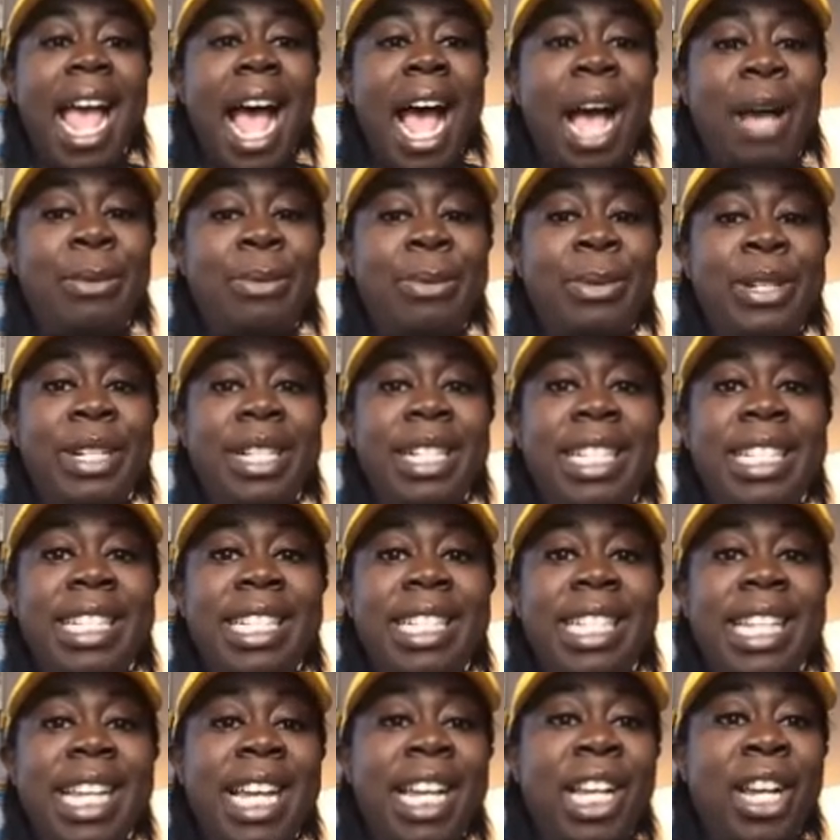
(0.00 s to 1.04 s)
I would
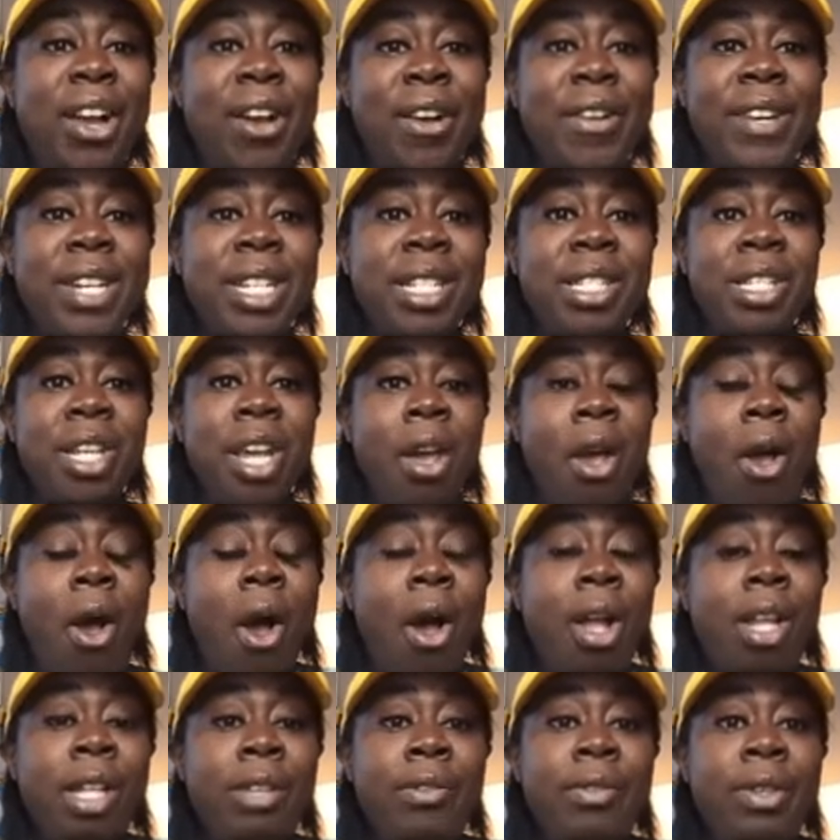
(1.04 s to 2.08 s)
encourage all
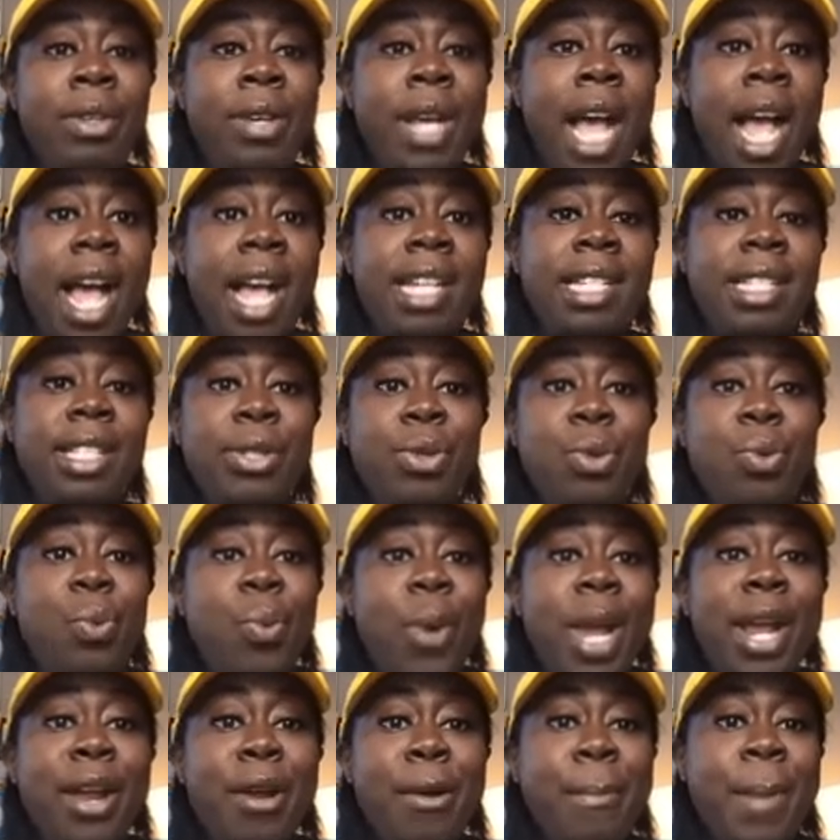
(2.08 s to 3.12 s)
of you guys to
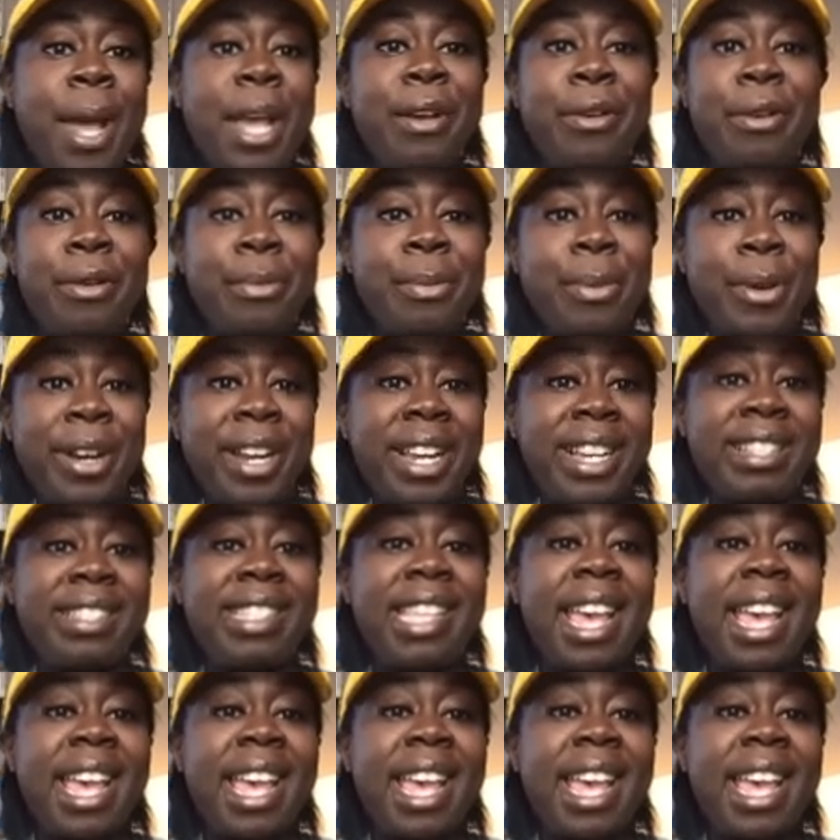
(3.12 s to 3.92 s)
wear micro braids.